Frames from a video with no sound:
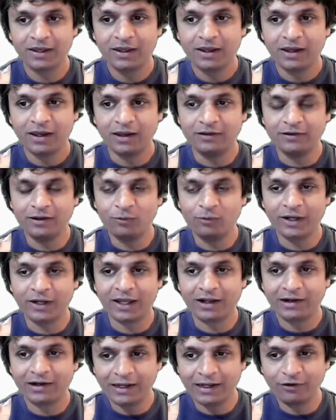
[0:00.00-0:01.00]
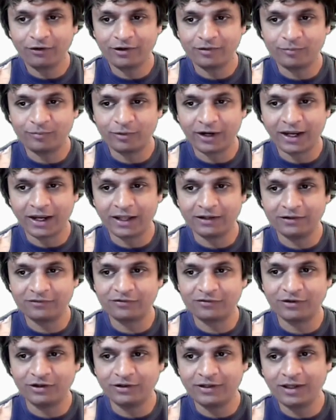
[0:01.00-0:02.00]
And then when I click on a brand, it's
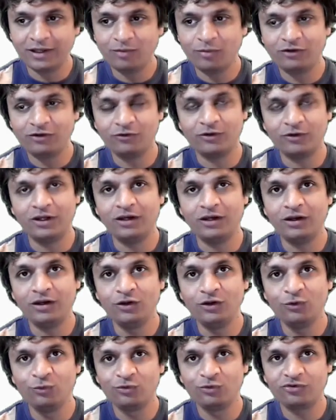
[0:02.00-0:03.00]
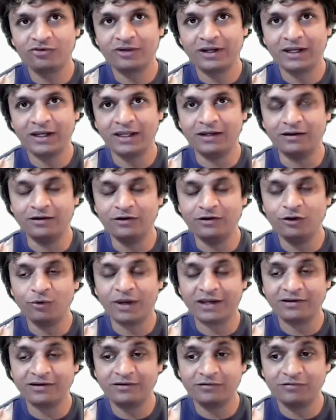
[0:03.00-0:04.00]
going to take me to a new screen, a new
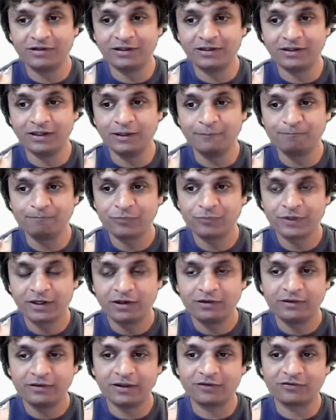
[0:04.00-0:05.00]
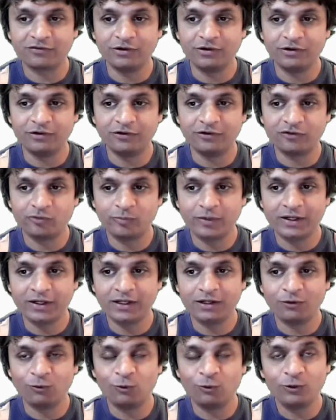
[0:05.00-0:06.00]
activity that's going to display
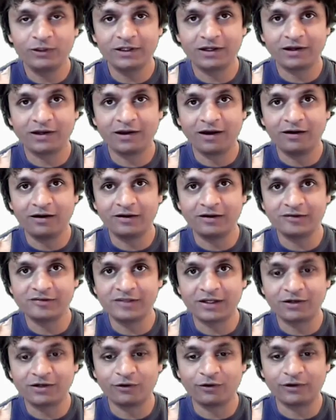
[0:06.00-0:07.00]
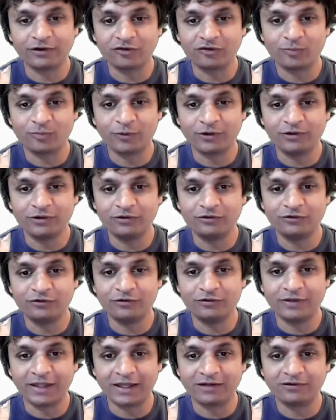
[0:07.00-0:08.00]
all the cars that correspond to
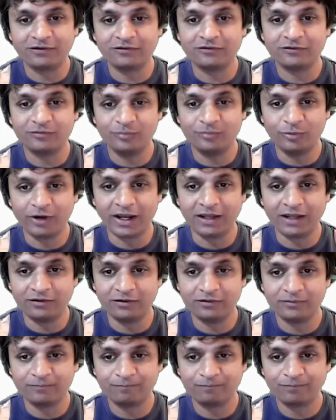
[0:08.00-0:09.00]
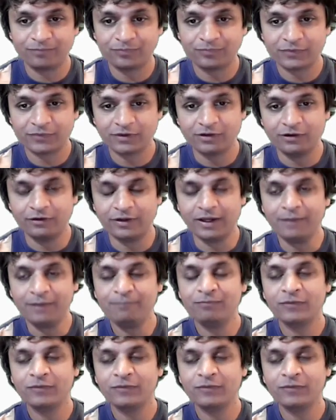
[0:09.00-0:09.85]
that brand. Okay.